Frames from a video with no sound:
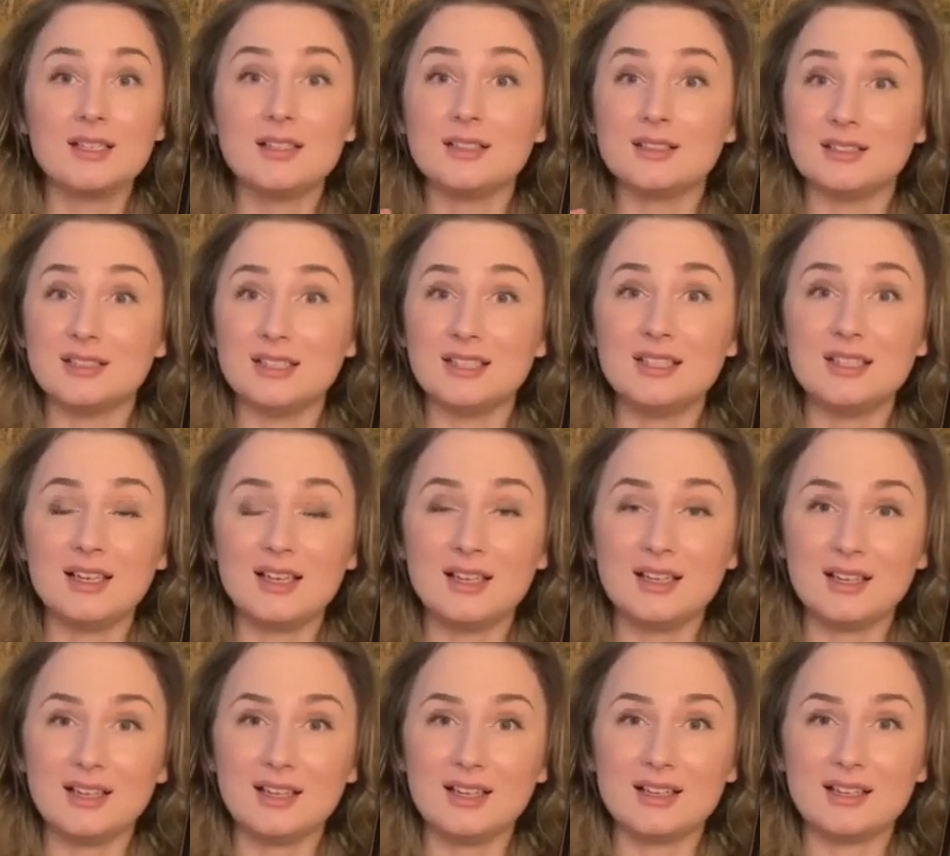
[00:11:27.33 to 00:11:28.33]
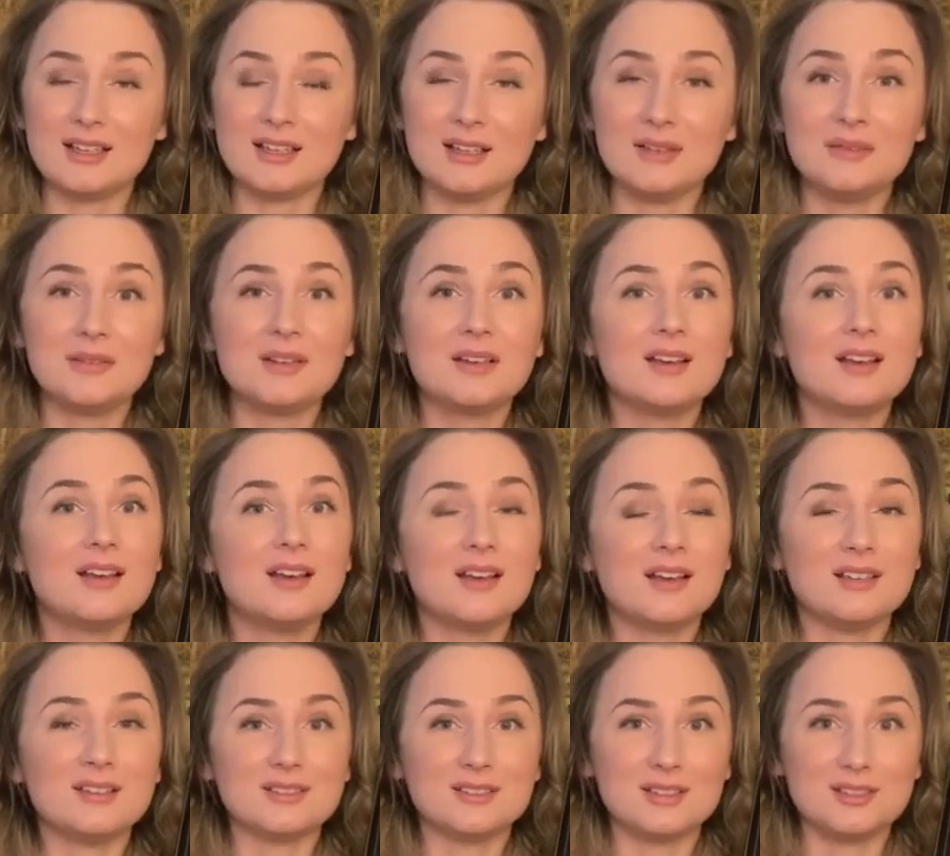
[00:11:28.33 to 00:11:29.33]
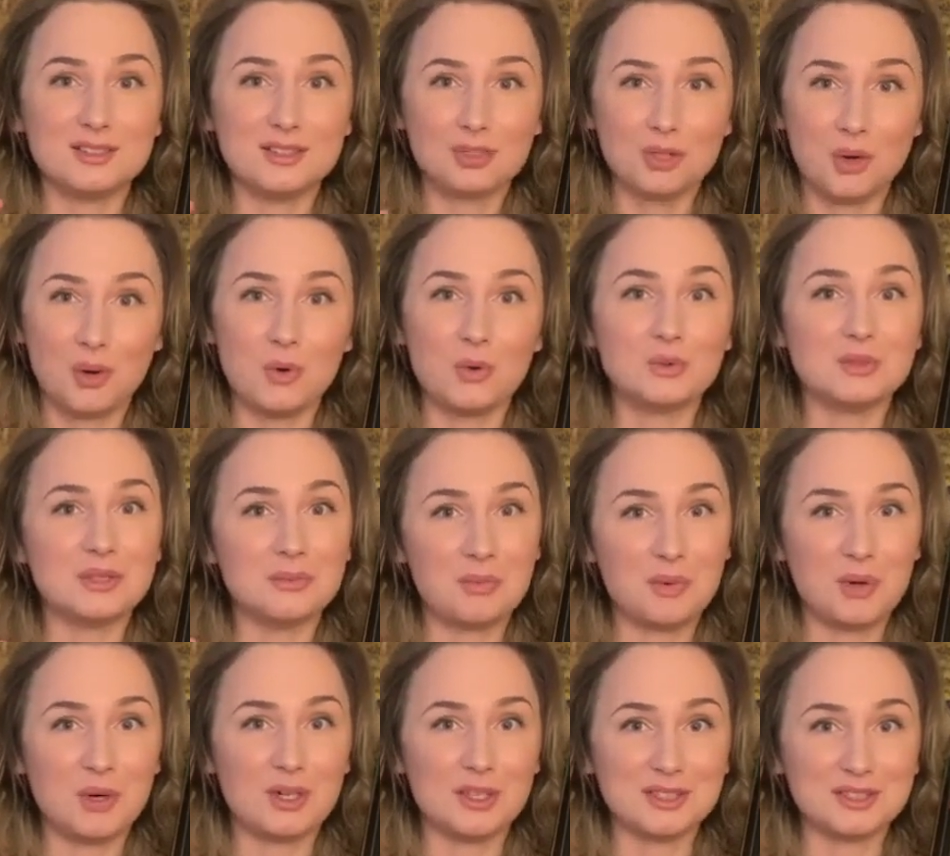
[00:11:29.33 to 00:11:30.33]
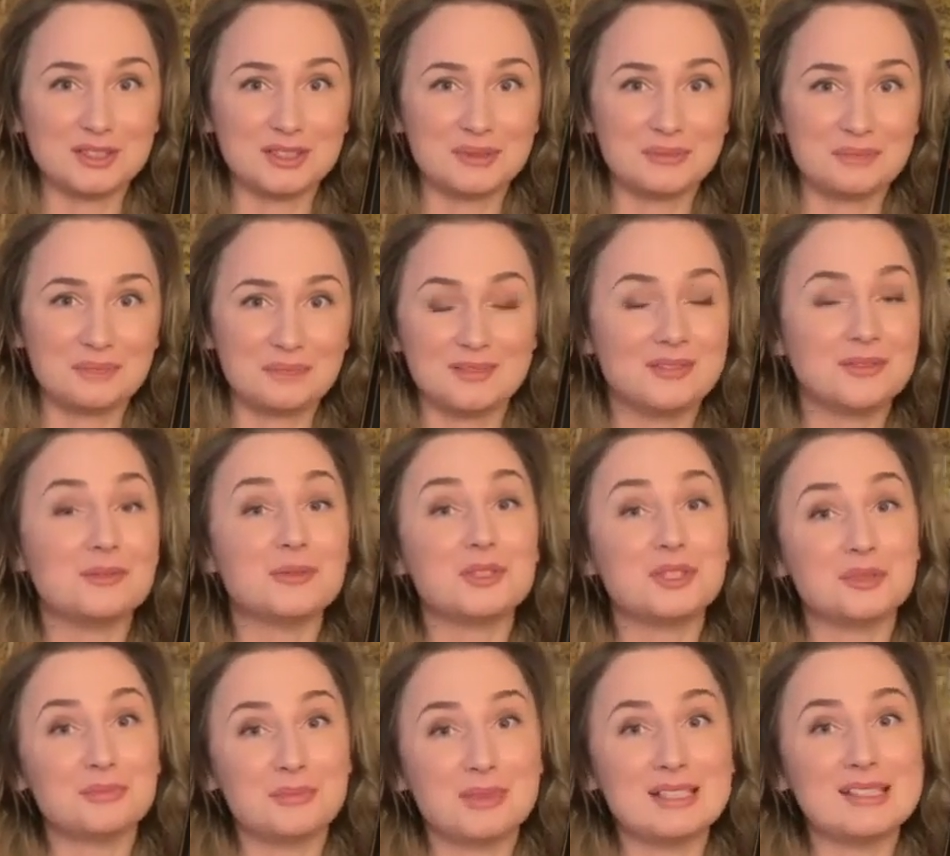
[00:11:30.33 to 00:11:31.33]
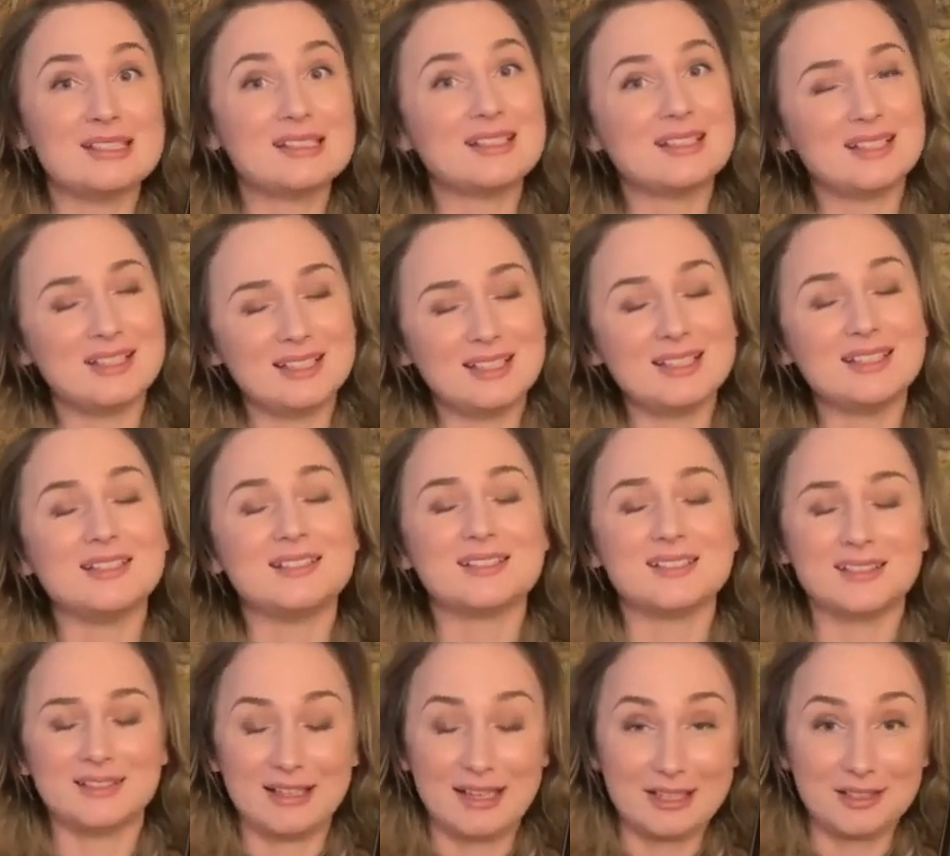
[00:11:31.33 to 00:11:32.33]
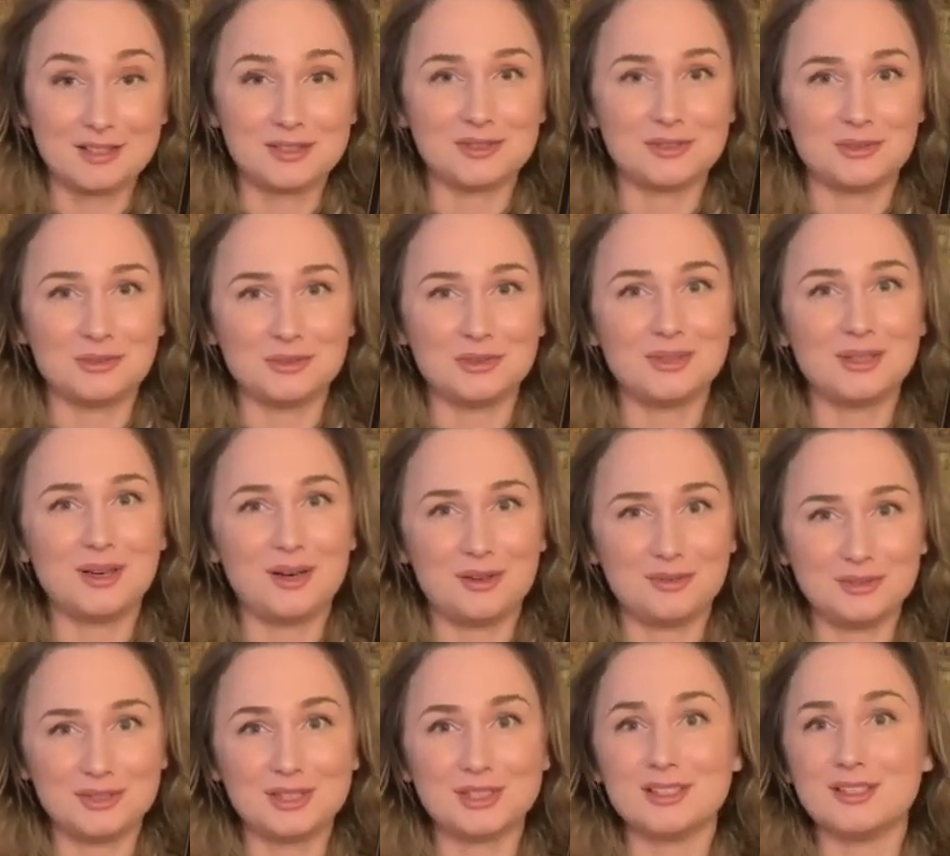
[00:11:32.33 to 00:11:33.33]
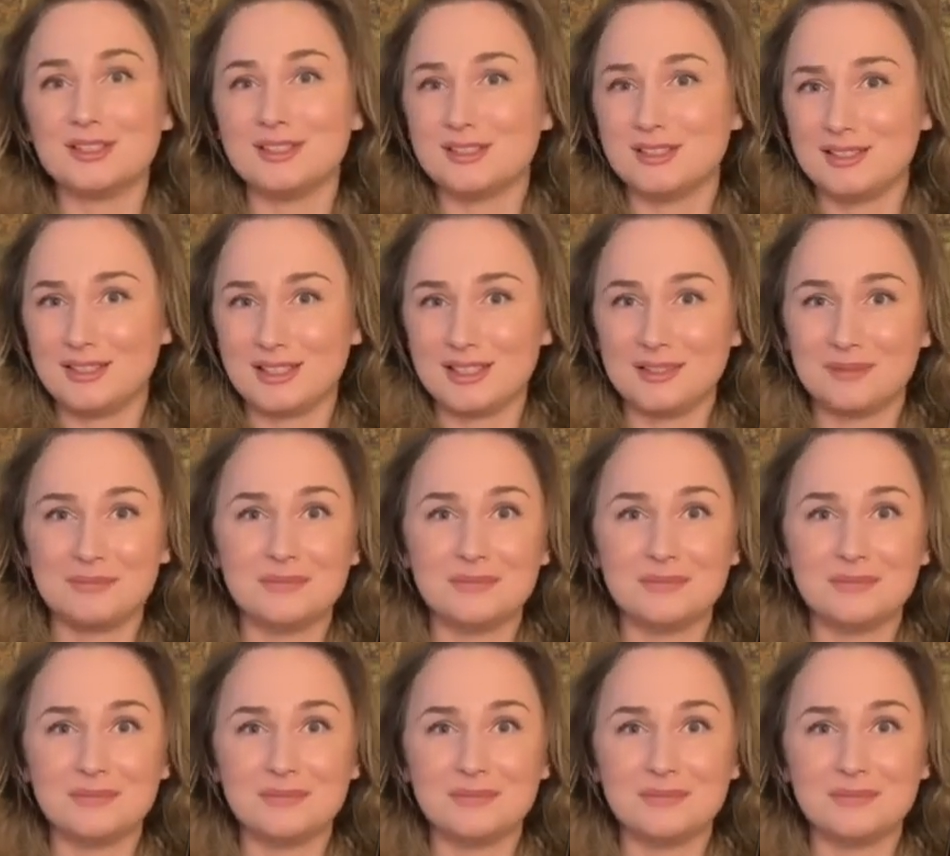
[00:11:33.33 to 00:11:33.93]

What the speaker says: D and E is the tone apart, which means E is the next note after D.